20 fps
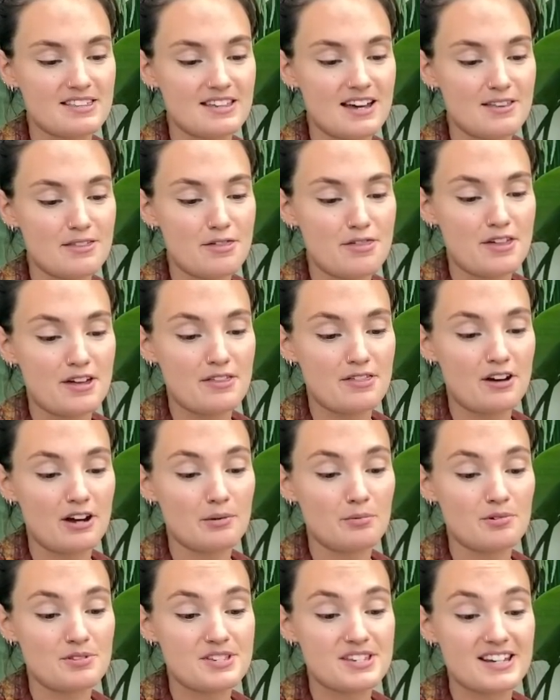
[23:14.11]
They're the thing that I
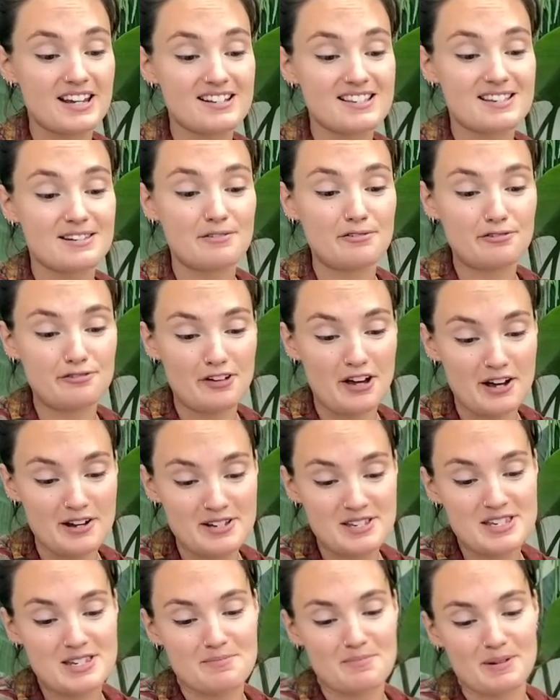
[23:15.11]
want to get in
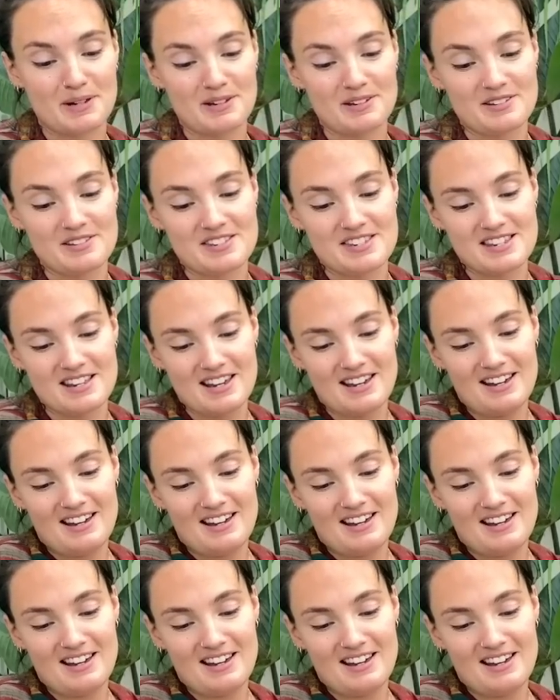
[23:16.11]
first, because